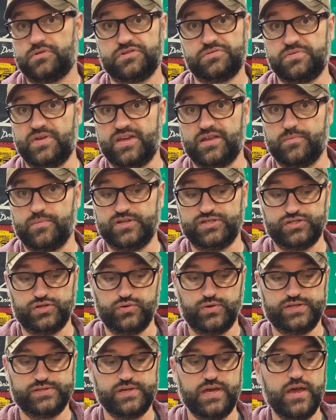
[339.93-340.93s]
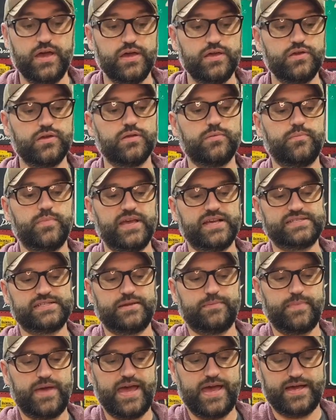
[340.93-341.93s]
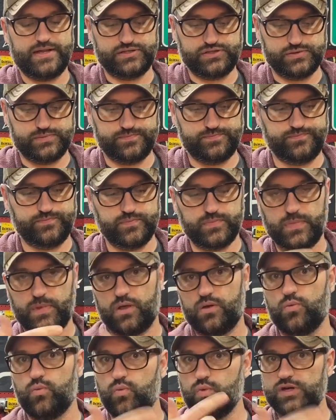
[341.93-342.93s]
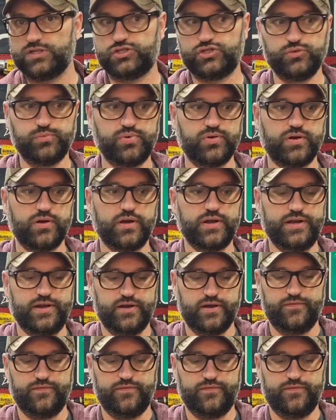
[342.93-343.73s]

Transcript: making a bunch of noise. You can mix and match what you put on here.